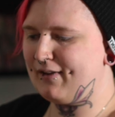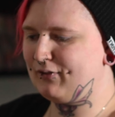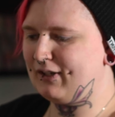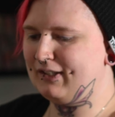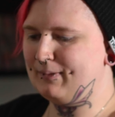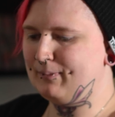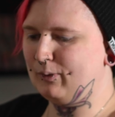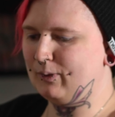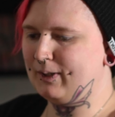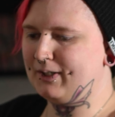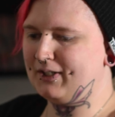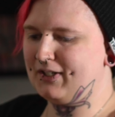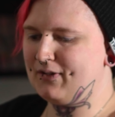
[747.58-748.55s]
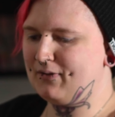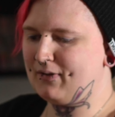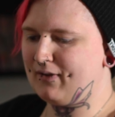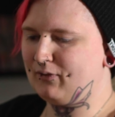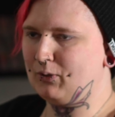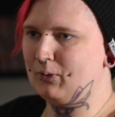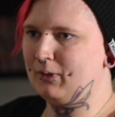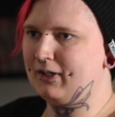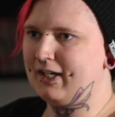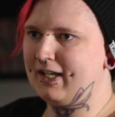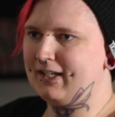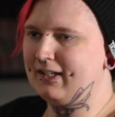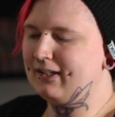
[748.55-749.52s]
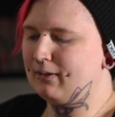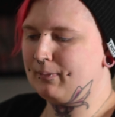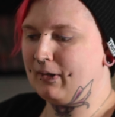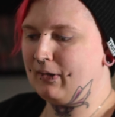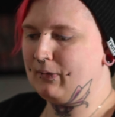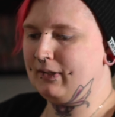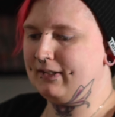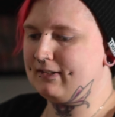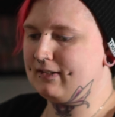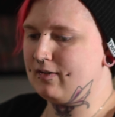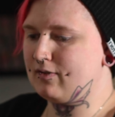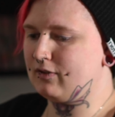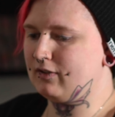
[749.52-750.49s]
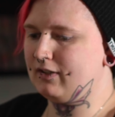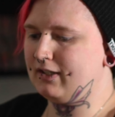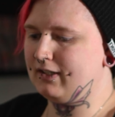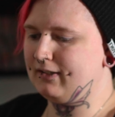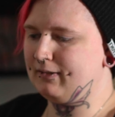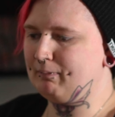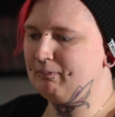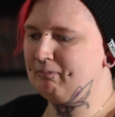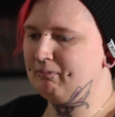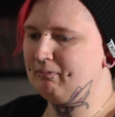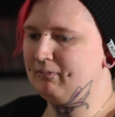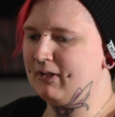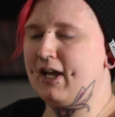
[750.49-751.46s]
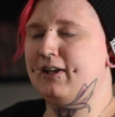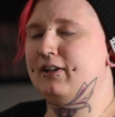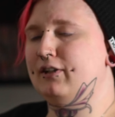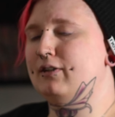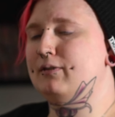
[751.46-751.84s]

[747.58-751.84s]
on the board and you have coordinate, your opponent's usually not in a good